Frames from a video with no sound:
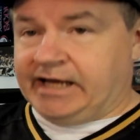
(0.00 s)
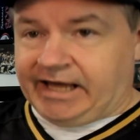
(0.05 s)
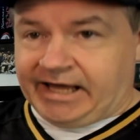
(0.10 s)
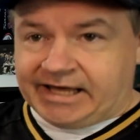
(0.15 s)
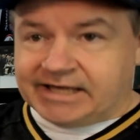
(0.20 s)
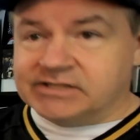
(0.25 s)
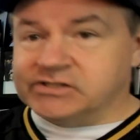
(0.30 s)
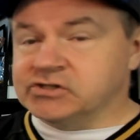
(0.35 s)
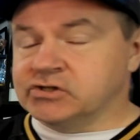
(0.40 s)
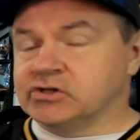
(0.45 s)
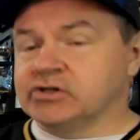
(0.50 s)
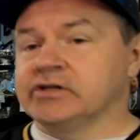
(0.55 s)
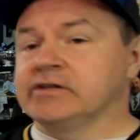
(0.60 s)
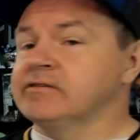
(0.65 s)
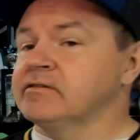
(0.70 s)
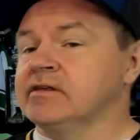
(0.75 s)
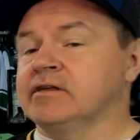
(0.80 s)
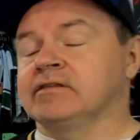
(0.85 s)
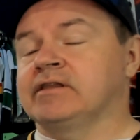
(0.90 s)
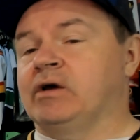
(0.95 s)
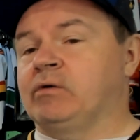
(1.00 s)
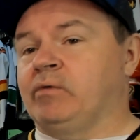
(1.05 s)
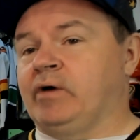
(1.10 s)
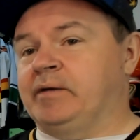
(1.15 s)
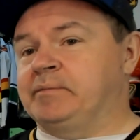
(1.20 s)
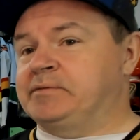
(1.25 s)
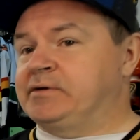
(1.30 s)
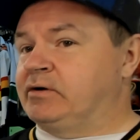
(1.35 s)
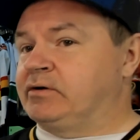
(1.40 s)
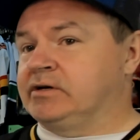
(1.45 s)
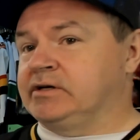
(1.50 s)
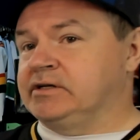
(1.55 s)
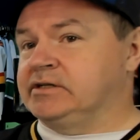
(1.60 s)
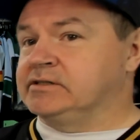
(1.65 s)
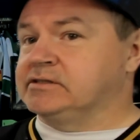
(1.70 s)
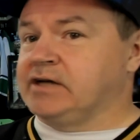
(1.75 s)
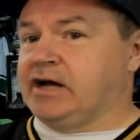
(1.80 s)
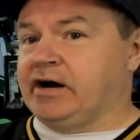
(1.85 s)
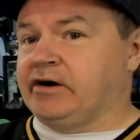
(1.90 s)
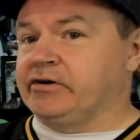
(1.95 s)
It's a good thing they wiped out an
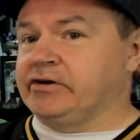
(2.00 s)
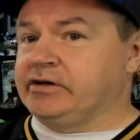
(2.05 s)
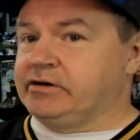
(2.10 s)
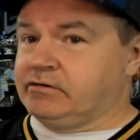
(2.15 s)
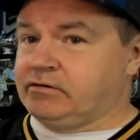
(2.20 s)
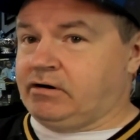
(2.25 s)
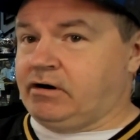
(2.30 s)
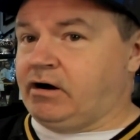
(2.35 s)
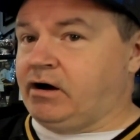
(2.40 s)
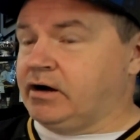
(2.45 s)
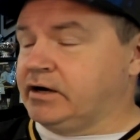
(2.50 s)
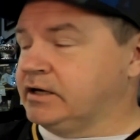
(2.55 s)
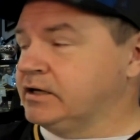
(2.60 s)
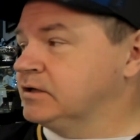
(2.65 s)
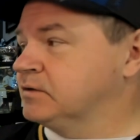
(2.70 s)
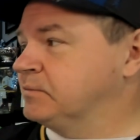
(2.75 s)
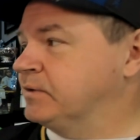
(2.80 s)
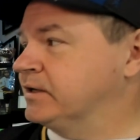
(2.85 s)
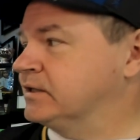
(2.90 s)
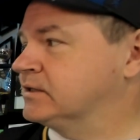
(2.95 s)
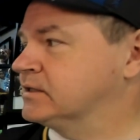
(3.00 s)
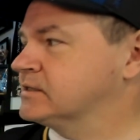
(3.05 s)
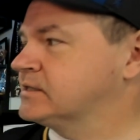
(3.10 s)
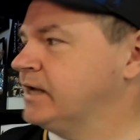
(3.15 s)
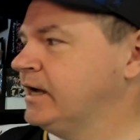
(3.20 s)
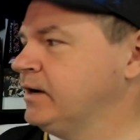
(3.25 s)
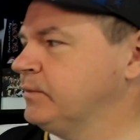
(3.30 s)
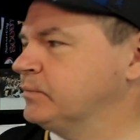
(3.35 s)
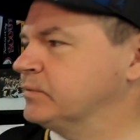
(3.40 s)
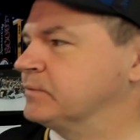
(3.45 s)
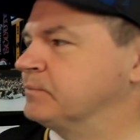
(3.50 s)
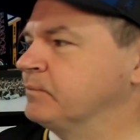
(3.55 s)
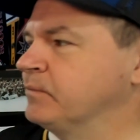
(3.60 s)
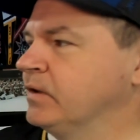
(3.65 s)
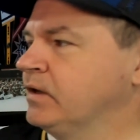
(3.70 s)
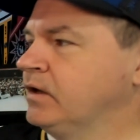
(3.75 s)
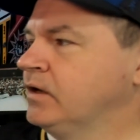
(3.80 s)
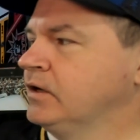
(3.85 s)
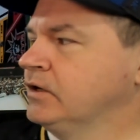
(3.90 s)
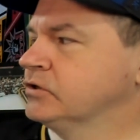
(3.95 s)
entire year of hockey to make this happen.
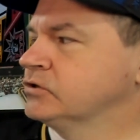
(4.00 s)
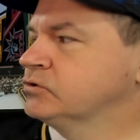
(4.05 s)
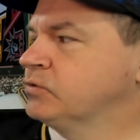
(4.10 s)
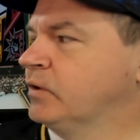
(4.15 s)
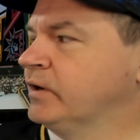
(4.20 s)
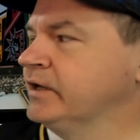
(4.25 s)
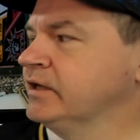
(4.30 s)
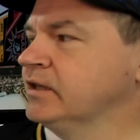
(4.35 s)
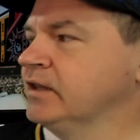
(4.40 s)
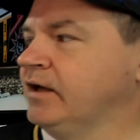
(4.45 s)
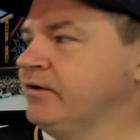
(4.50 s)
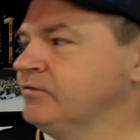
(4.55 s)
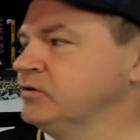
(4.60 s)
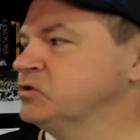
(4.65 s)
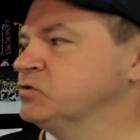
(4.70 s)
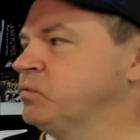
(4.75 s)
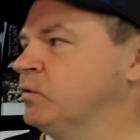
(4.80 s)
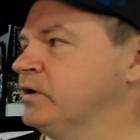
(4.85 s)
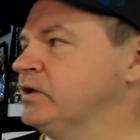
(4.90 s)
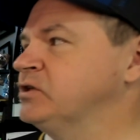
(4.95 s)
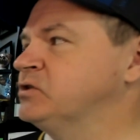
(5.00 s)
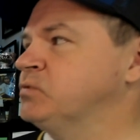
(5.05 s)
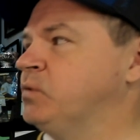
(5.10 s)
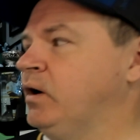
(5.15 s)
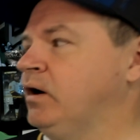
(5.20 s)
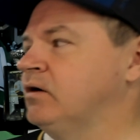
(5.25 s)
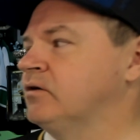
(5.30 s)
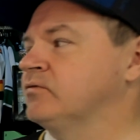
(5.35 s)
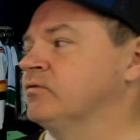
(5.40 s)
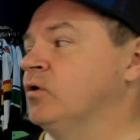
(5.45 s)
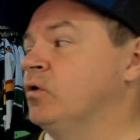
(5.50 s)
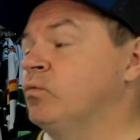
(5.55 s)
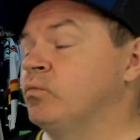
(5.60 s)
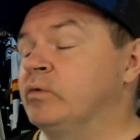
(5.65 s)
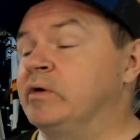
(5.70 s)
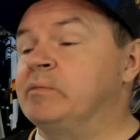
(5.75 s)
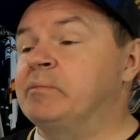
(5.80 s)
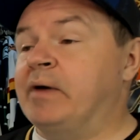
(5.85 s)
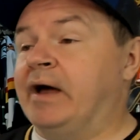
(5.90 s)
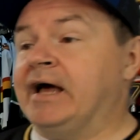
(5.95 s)
2011-2012,
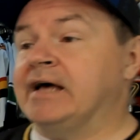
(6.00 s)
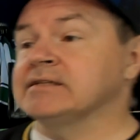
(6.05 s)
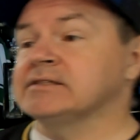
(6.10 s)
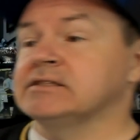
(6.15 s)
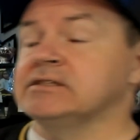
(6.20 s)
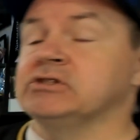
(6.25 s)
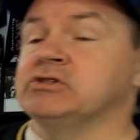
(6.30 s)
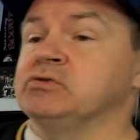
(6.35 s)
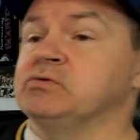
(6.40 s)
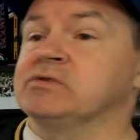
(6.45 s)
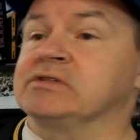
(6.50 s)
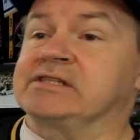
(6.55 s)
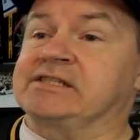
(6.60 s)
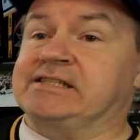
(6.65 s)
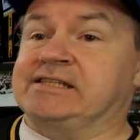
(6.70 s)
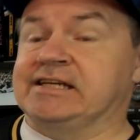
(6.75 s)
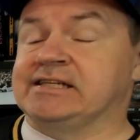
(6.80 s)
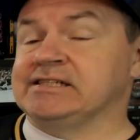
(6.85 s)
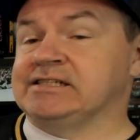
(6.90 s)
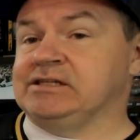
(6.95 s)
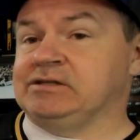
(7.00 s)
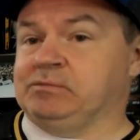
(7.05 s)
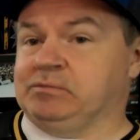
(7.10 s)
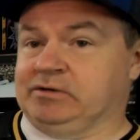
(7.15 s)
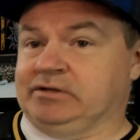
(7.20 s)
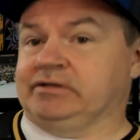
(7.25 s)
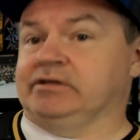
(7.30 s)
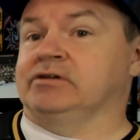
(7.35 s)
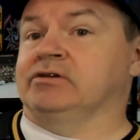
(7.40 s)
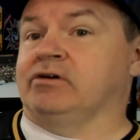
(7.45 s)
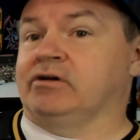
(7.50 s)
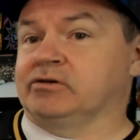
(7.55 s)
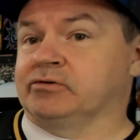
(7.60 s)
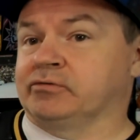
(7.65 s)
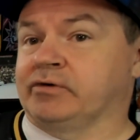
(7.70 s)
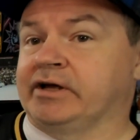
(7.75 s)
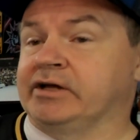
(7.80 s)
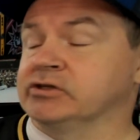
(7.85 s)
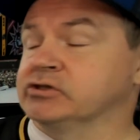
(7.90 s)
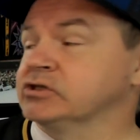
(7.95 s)
we pass into the $60 million
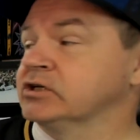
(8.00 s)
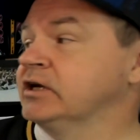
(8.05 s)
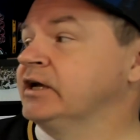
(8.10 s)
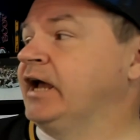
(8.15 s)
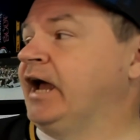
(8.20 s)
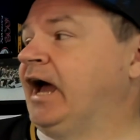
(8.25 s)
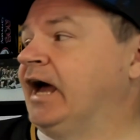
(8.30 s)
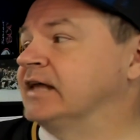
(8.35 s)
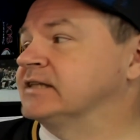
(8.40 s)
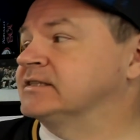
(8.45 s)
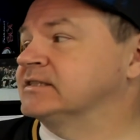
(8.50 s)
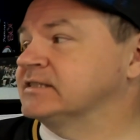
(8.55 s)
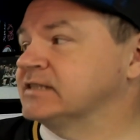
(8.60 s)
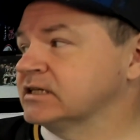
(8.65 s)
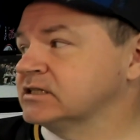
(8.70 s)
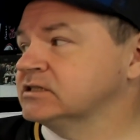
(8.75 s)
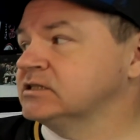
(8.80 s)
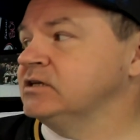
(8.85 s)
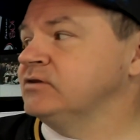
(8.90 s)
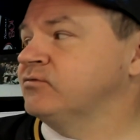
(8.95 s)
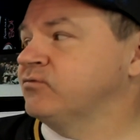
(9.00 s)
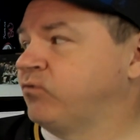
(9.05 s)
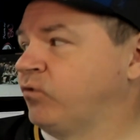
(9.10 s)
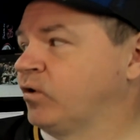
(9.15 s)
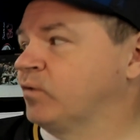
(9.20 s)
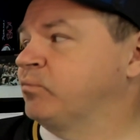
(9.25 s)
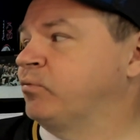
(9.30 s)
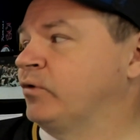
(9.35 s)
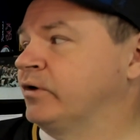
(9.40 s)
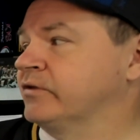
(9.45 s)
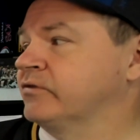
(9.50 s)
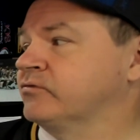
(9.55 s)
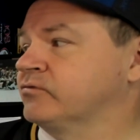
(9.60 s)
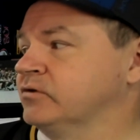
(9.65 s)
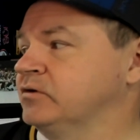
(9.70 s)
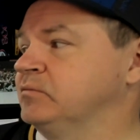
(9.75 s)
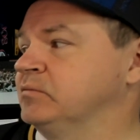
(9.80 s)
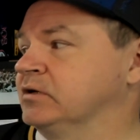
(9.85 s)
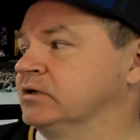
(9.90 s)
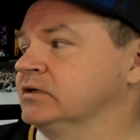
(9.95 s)
range at
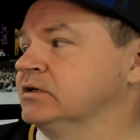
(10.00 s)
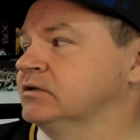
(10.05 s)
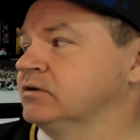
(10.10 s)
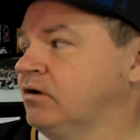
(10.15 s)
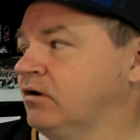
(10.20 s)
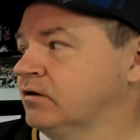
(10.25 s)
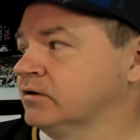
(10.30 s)
$64.3 million,